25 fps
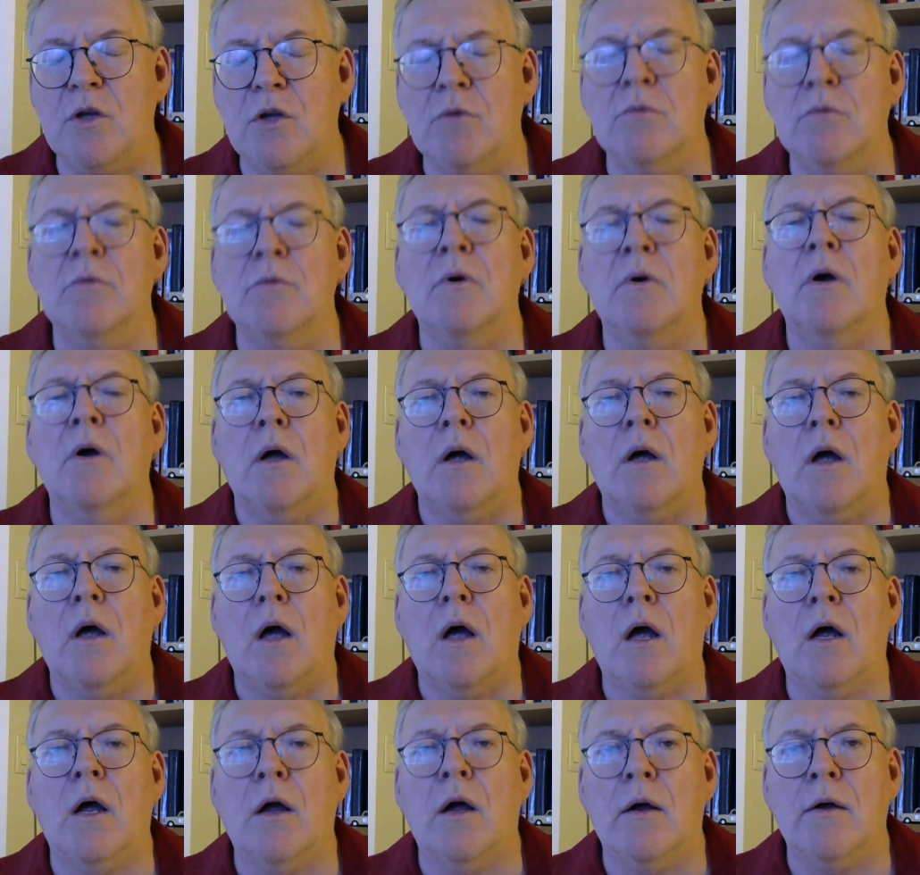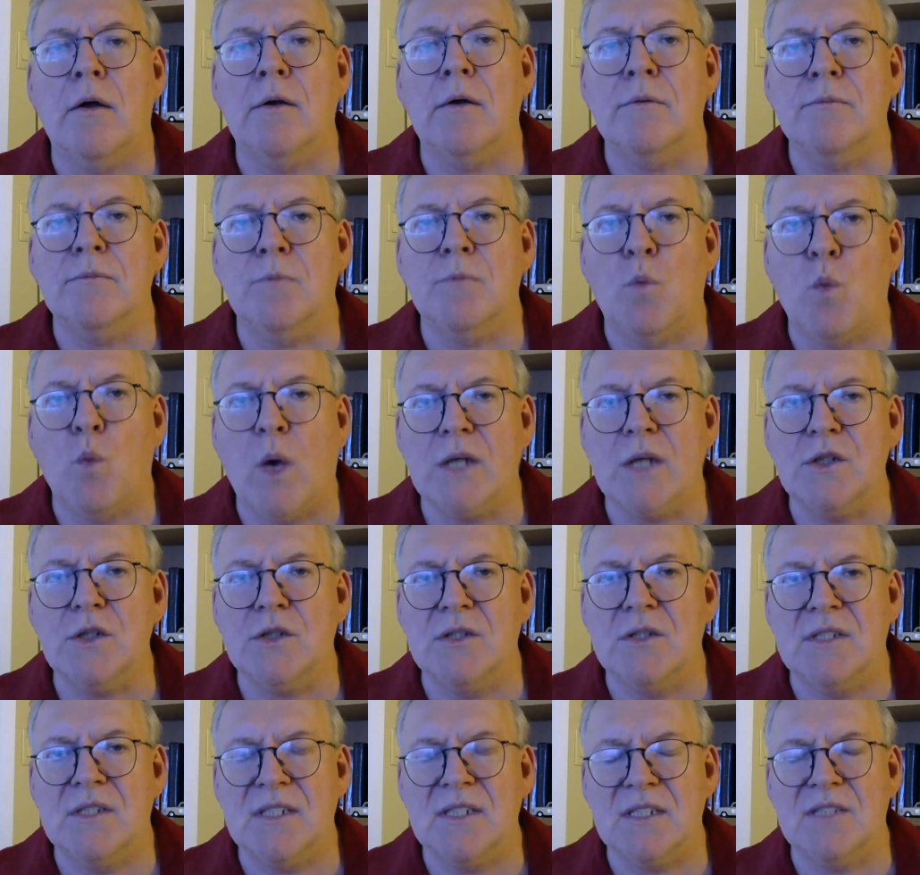you watch
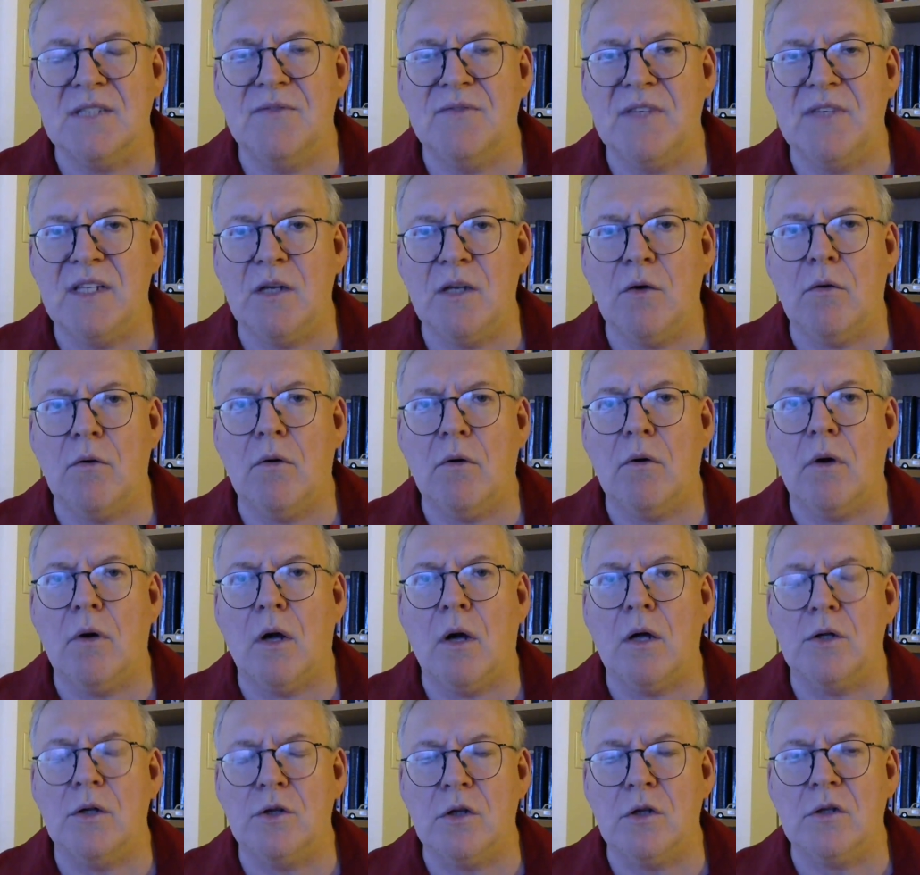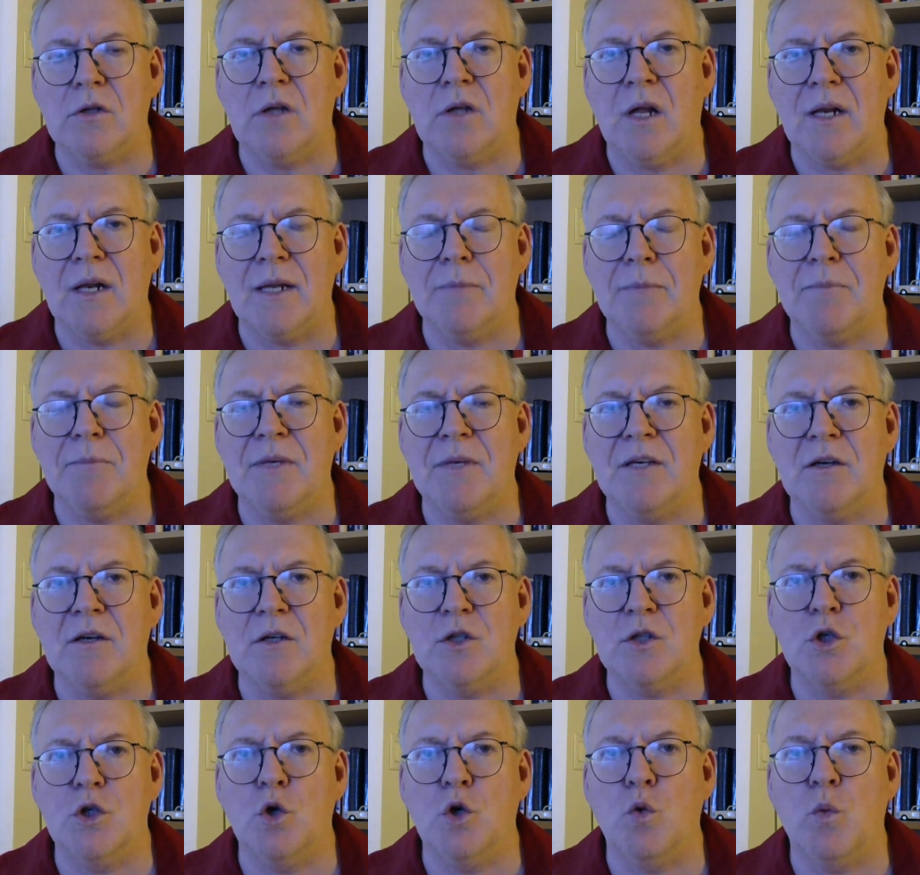this video totally,
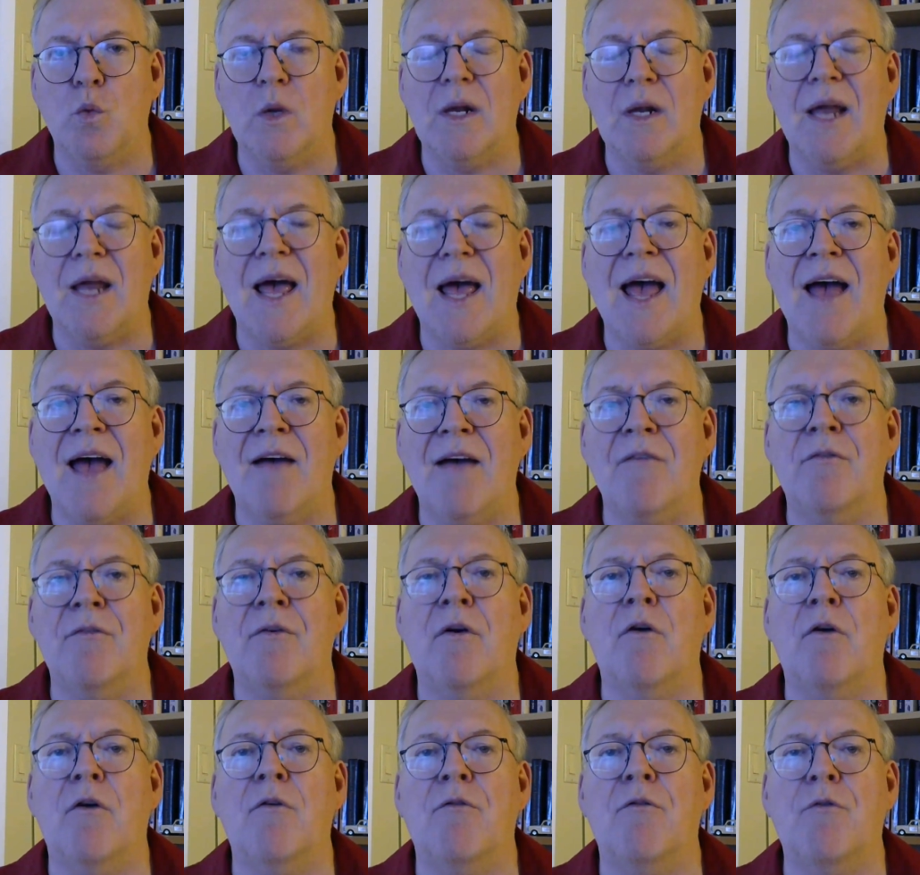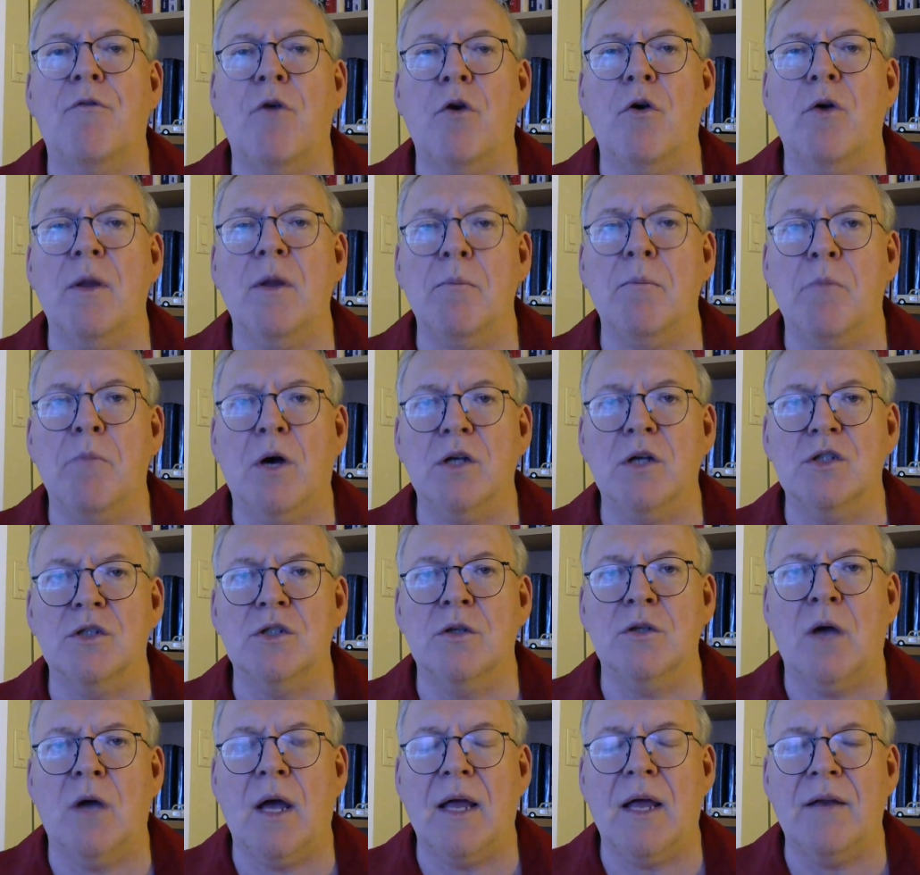because you will have very
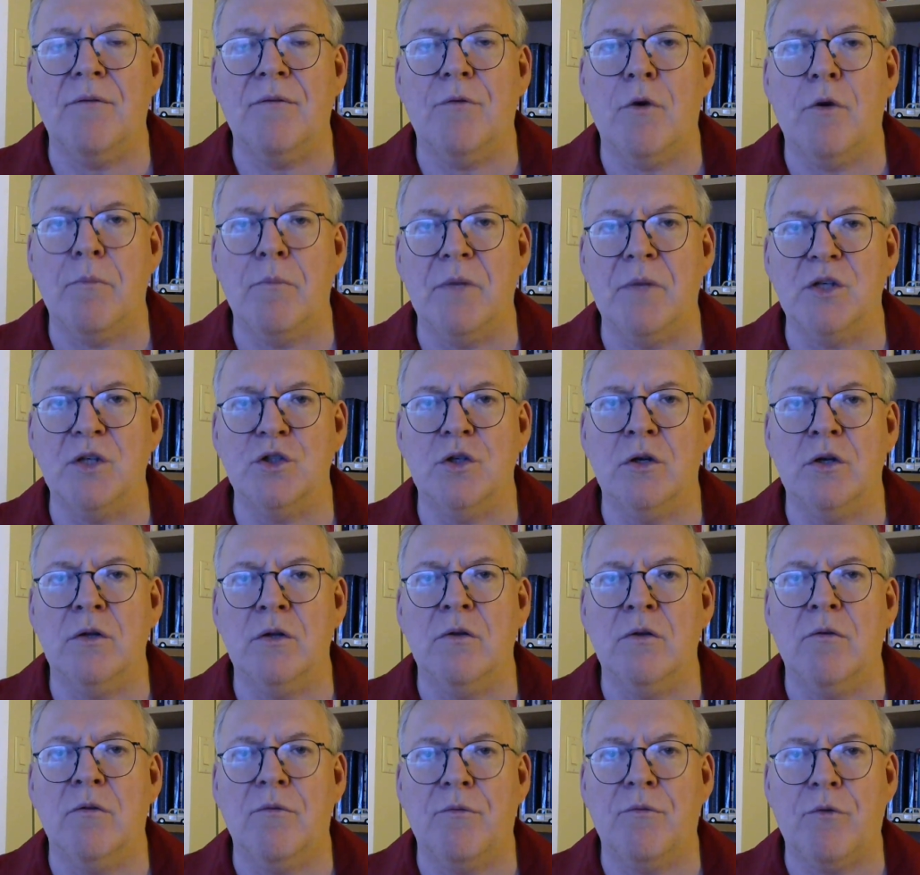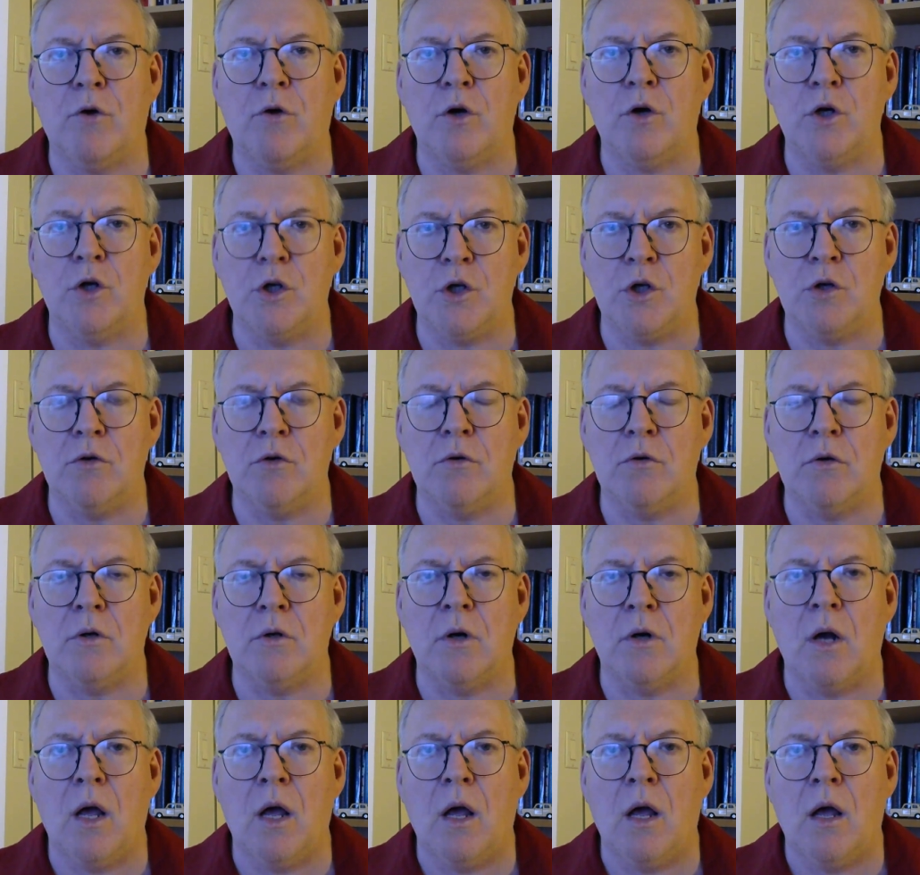much information for
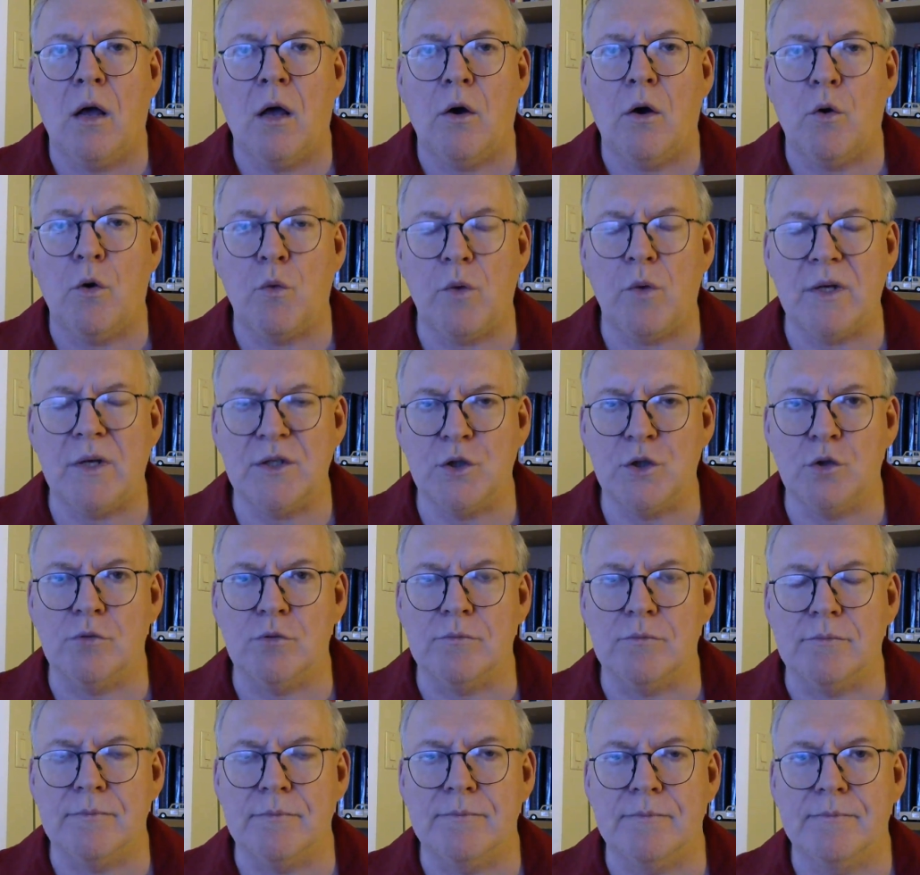your resume.